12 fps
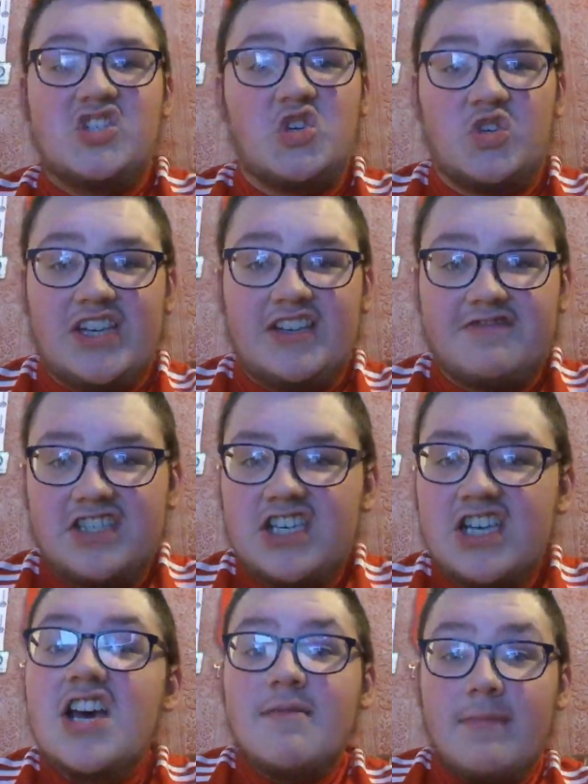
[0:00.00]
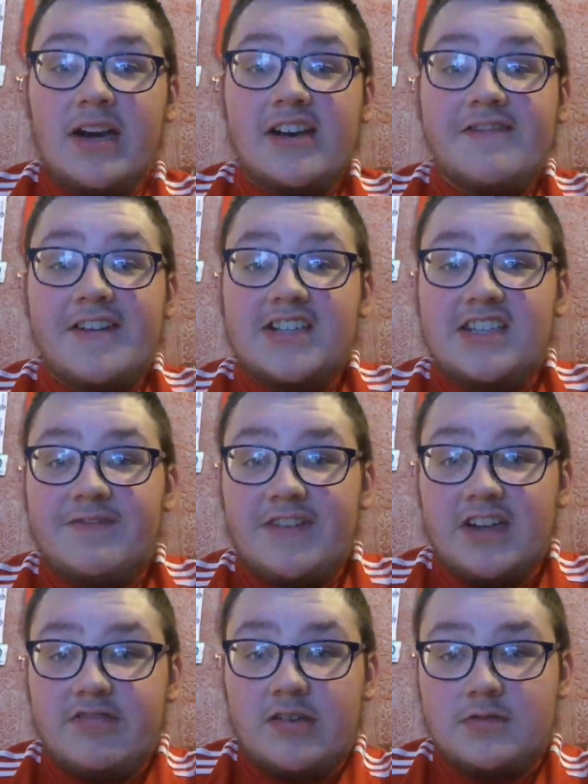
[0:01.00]
no need for it. But anyway, thanks very
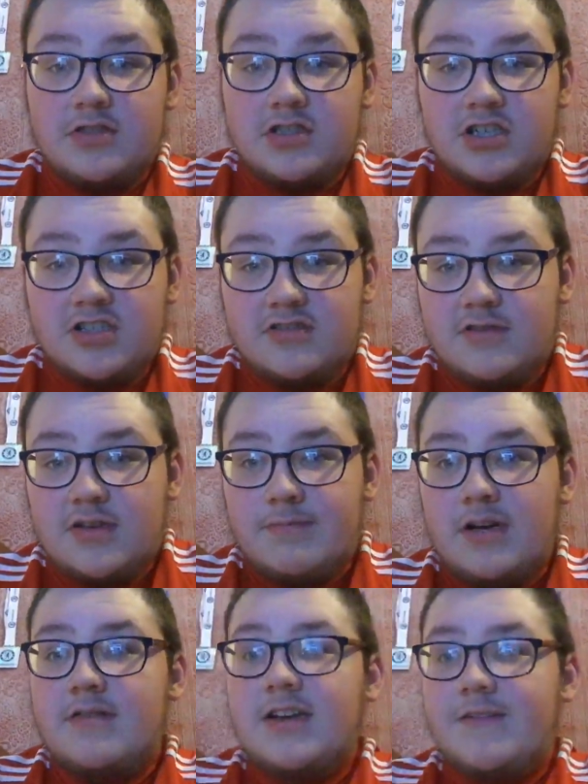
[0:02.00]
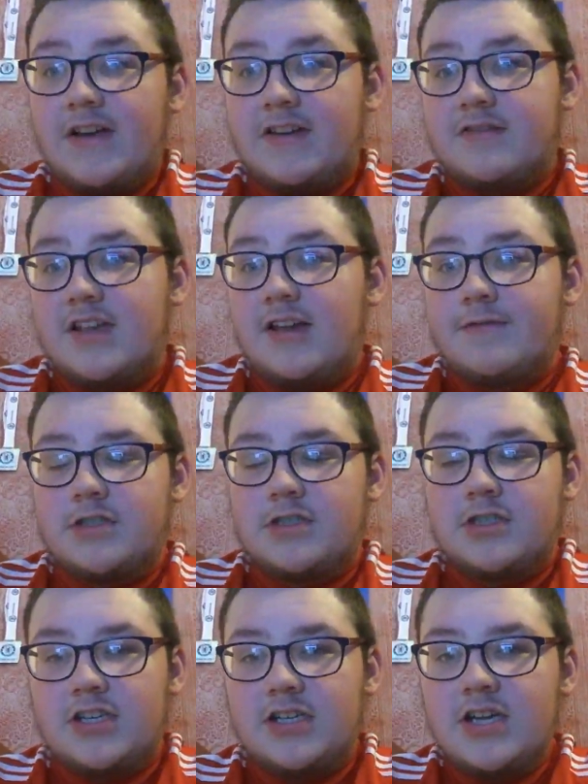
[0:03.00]
much for joining the stream, by the way. Thanks, King, for
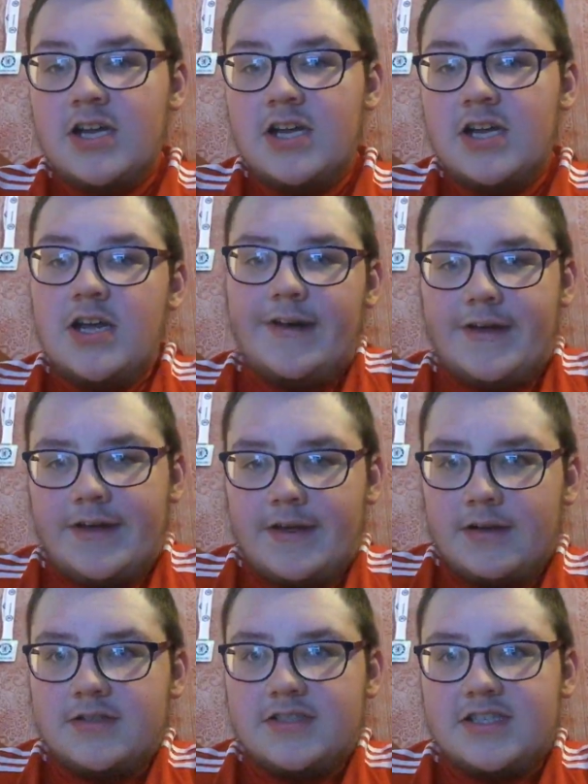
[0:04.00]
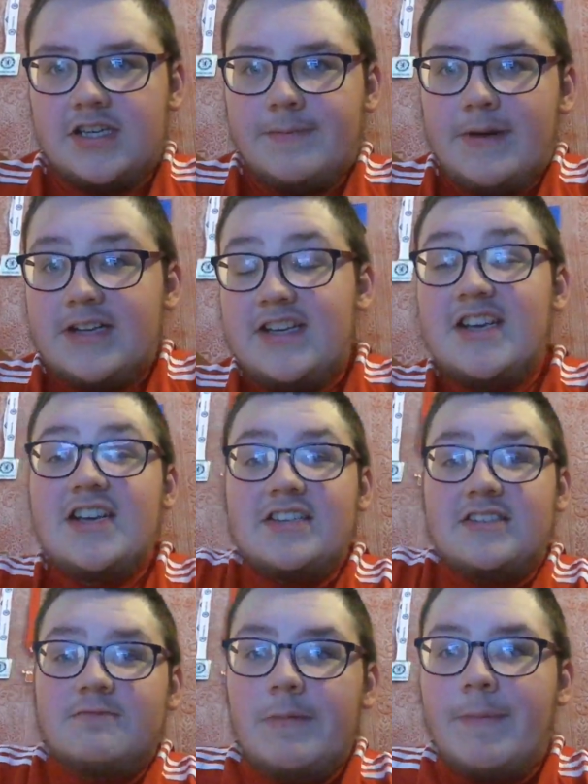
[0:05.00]
joining. Good to see you back. Yeah, it's
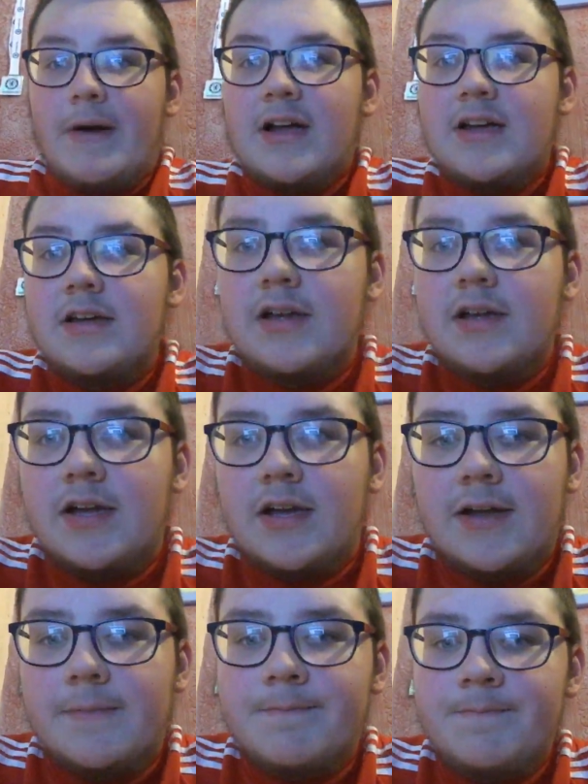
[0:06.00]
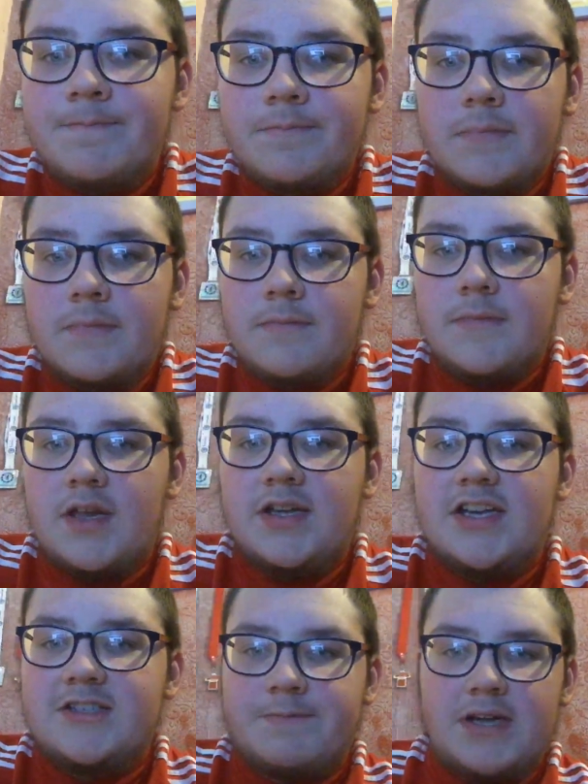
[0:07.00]
good to be back. It
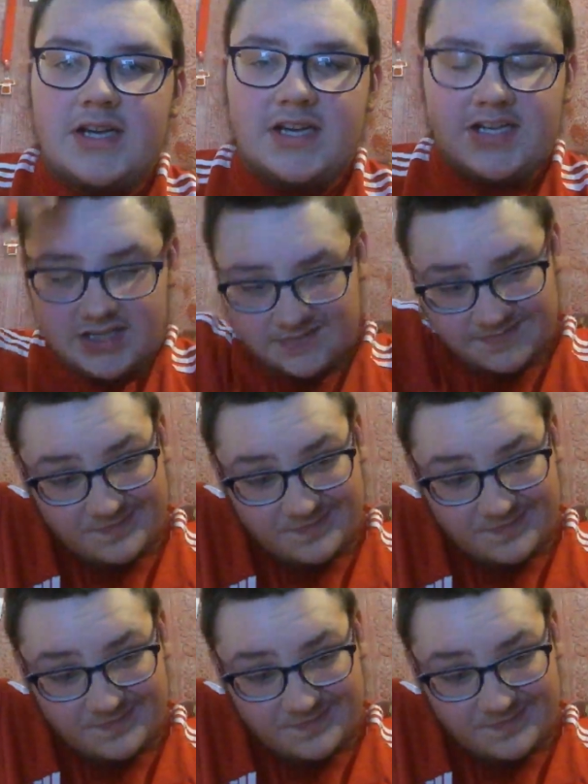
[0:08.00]
has been